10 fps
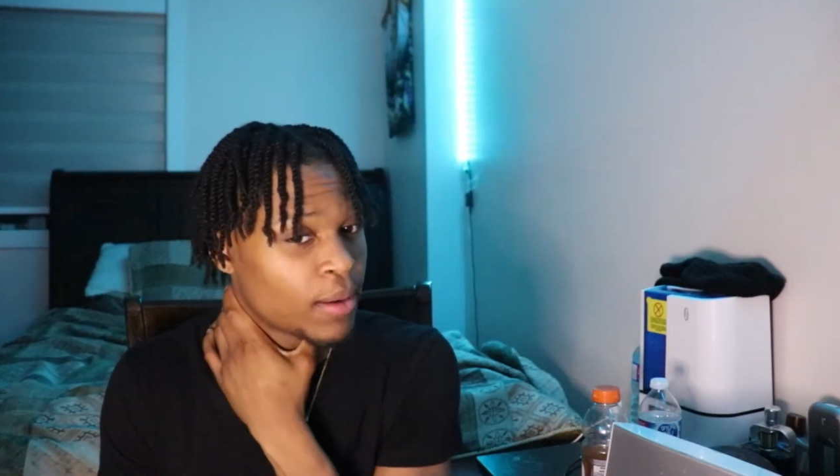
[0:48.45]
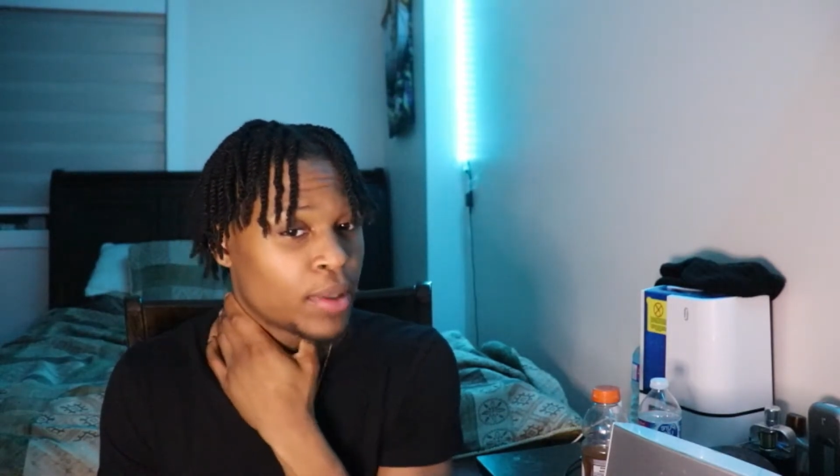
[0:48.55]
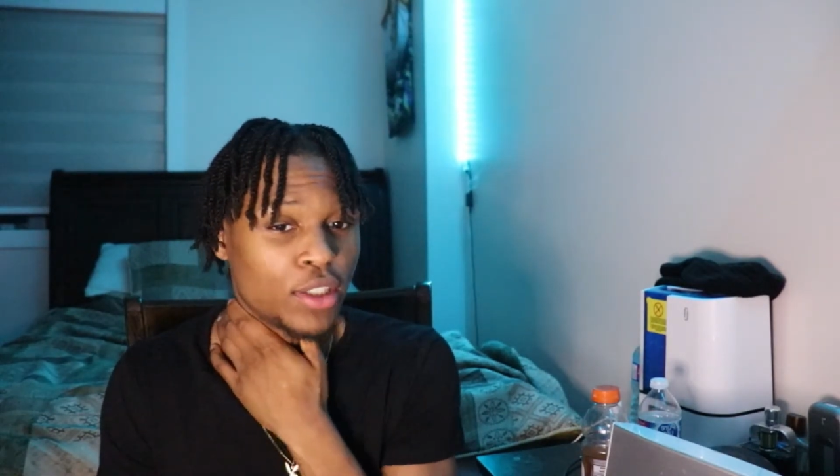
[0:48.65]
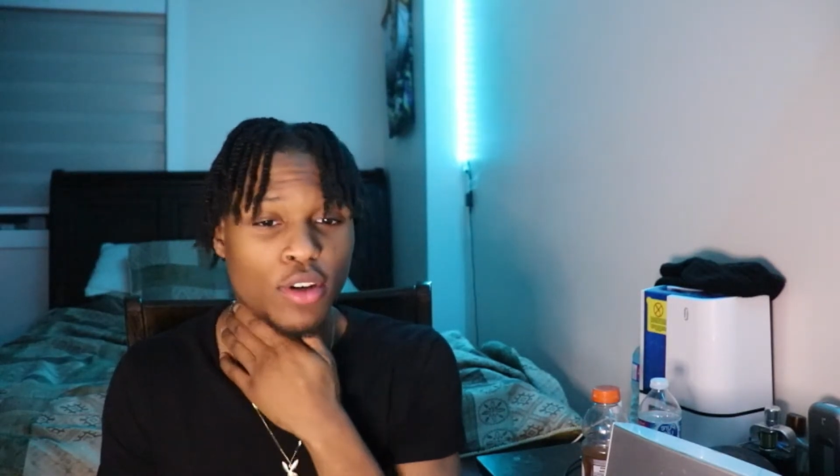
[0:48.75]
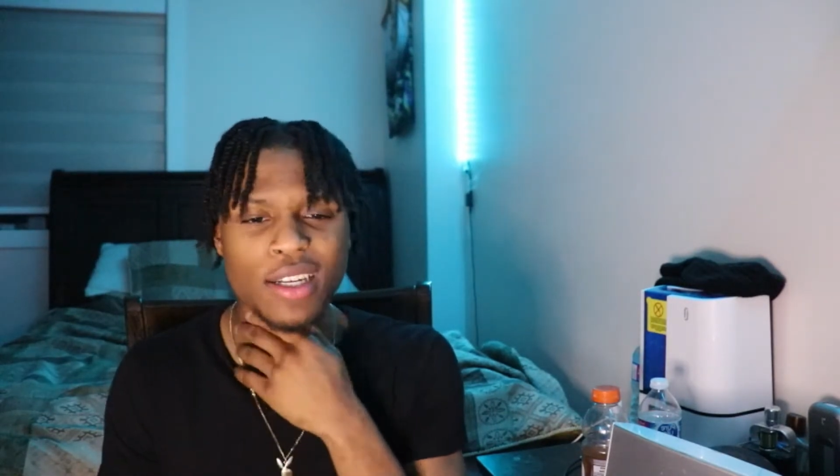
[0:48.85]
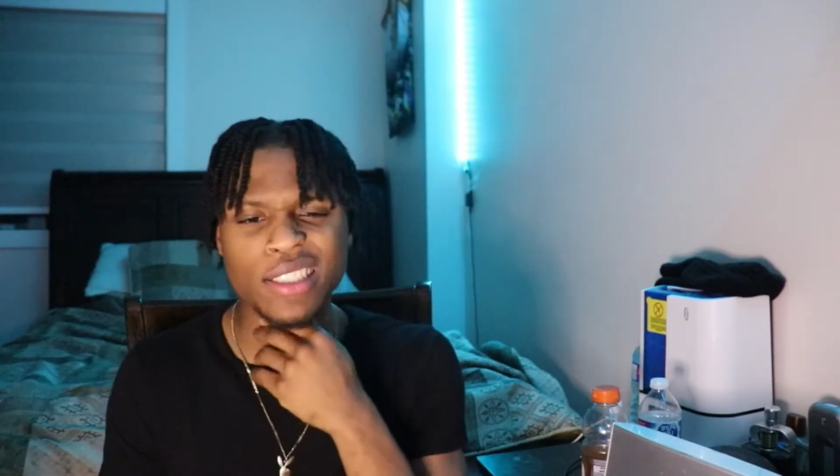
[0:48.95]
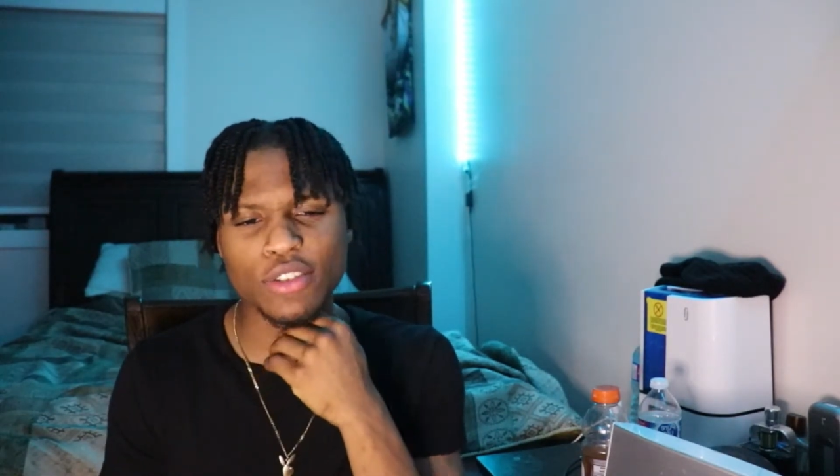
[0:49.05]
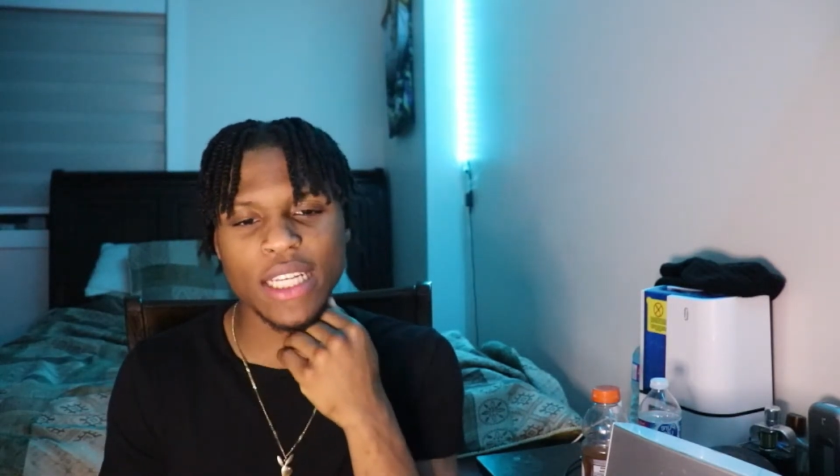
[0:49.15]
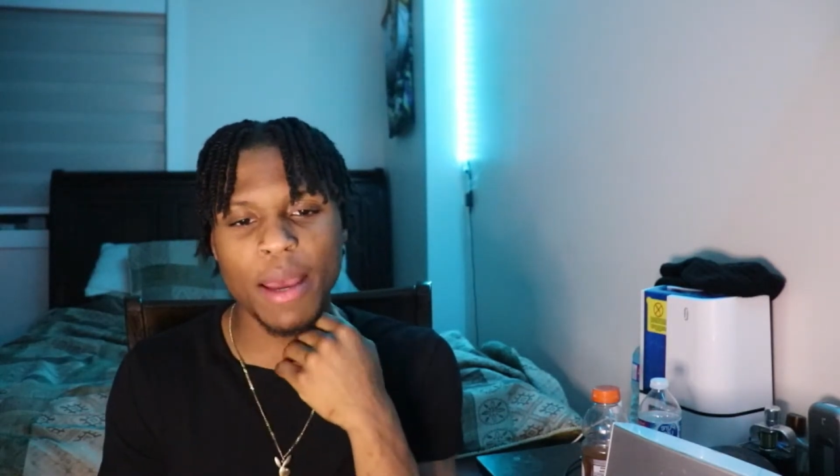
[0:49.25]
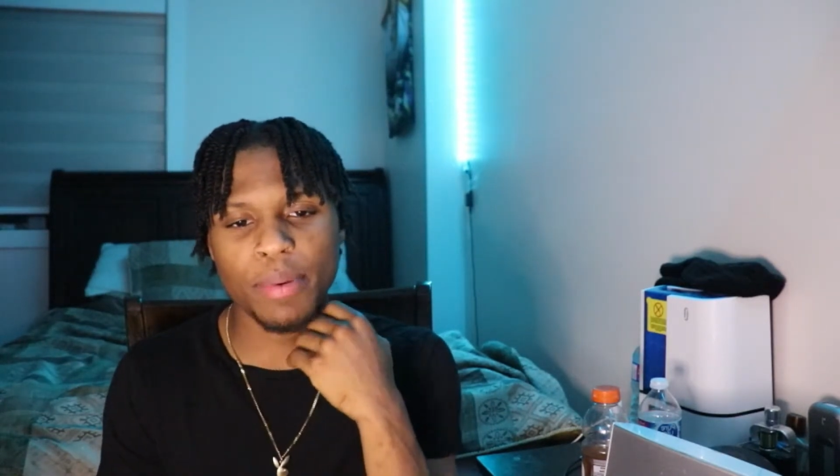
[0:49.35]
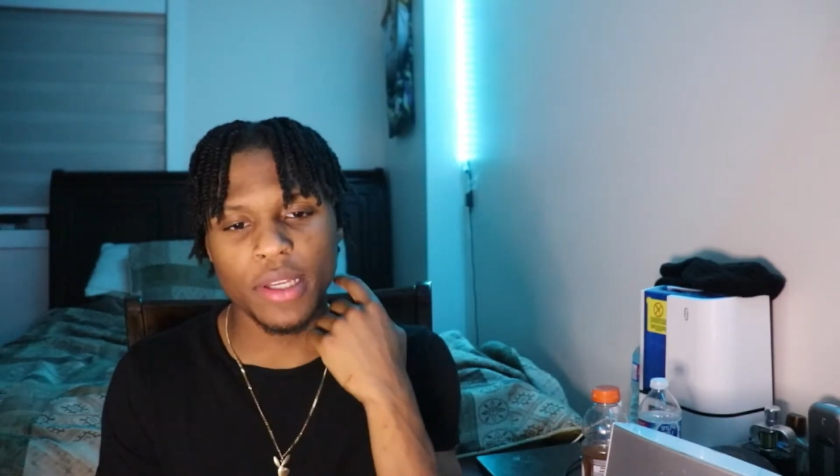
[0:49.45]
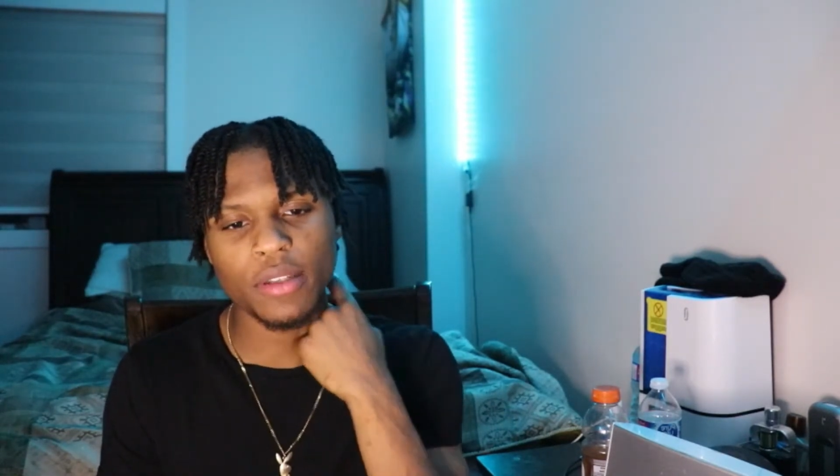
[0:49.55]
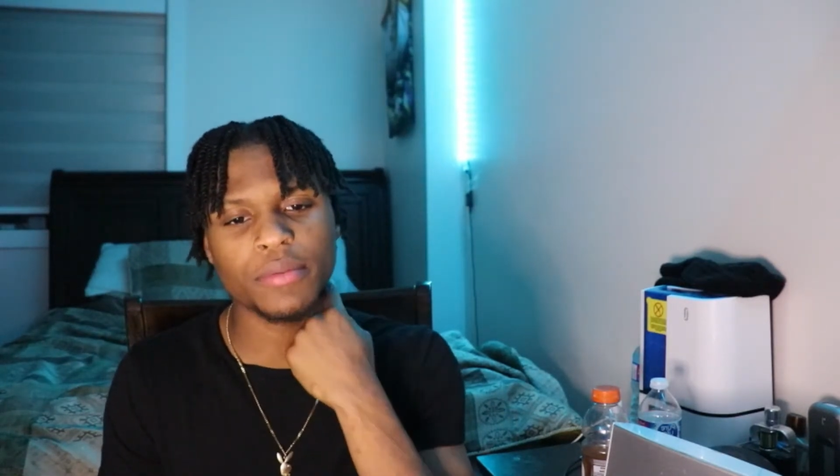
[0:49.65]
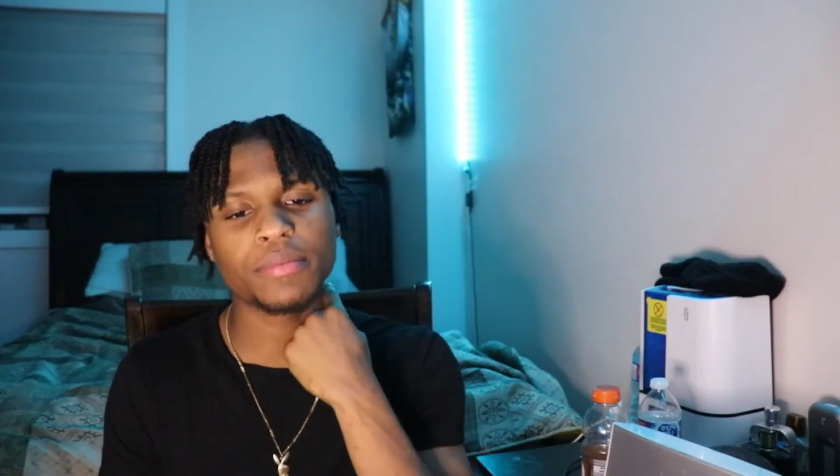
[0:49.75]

but you know, I still tap in.